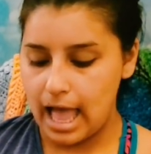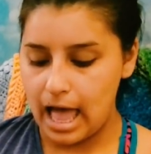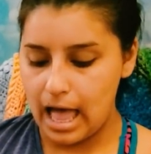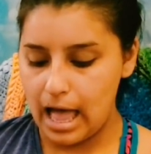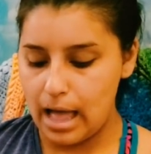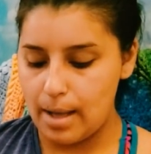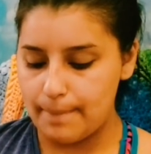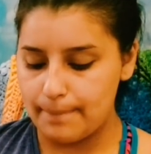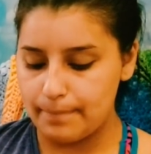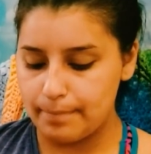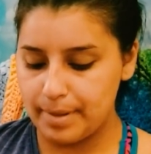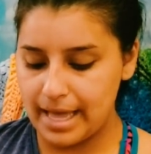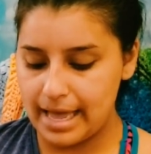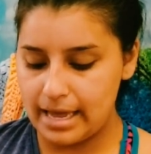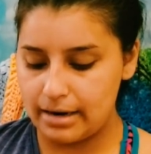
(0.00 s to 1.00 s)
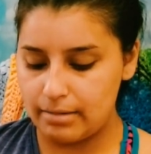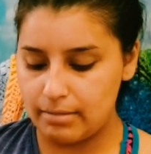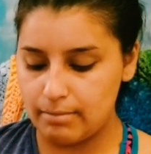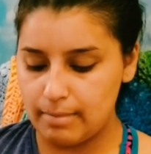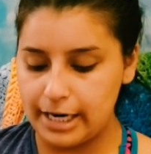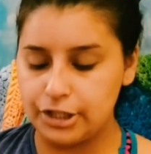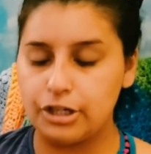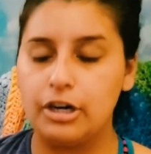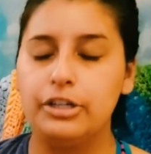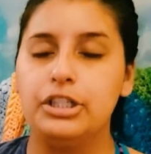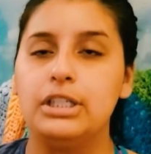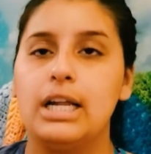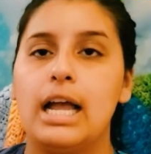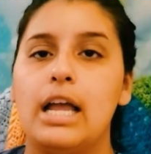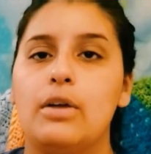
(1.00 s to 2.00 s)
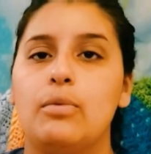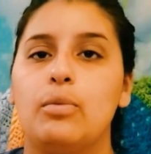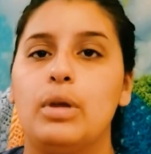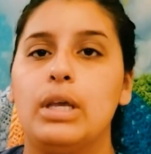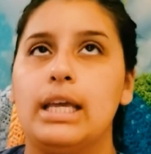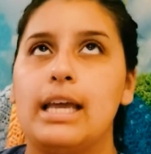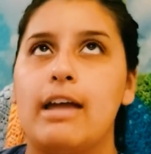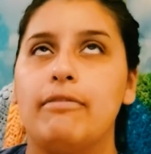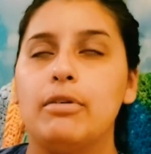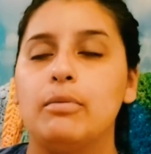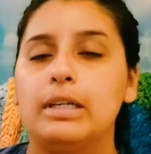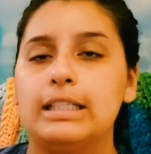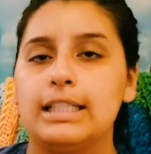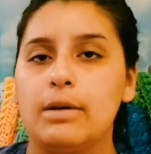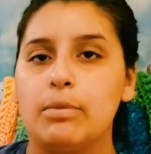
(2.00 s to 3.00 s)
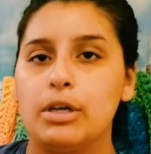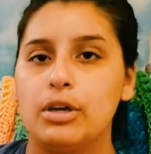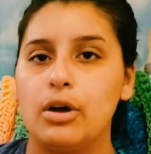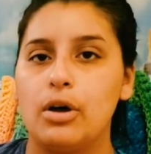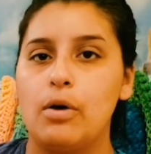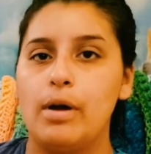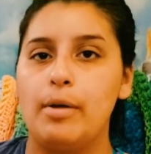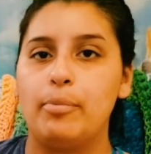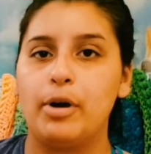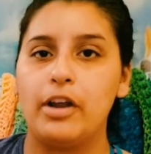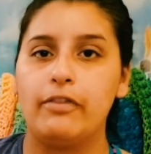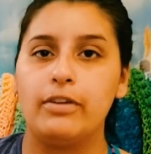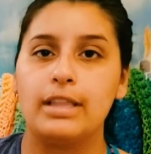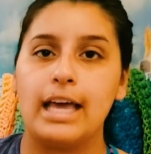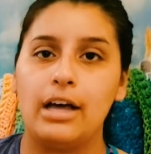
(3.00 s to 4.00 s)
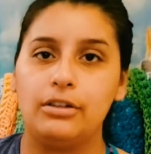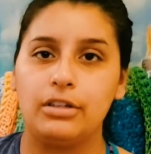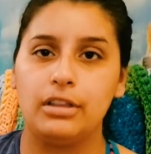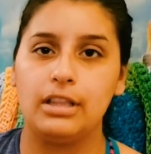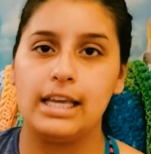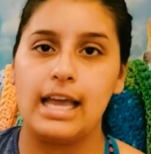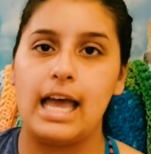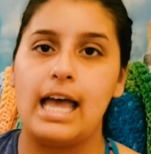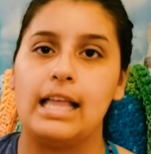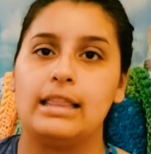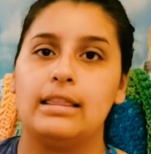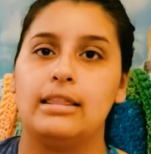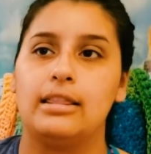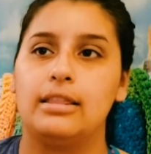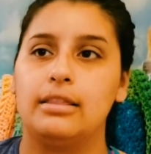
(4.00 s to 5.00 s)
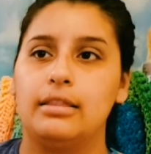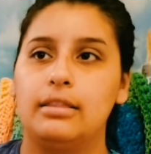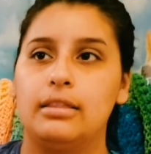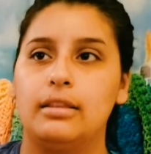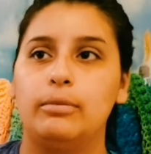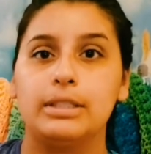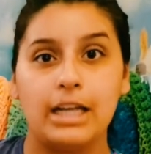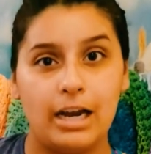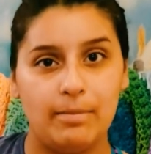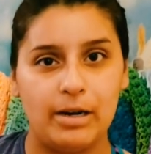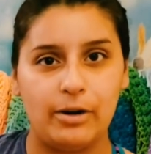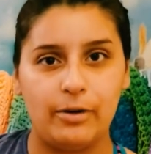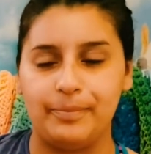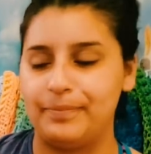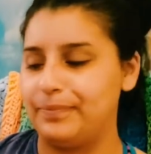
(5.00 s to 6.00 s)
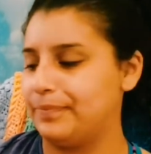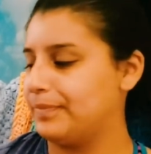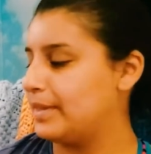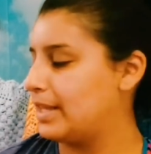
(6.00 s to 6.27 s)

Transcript: But my church and I, every Wednesday we go and pray for the elderly at the retirement home.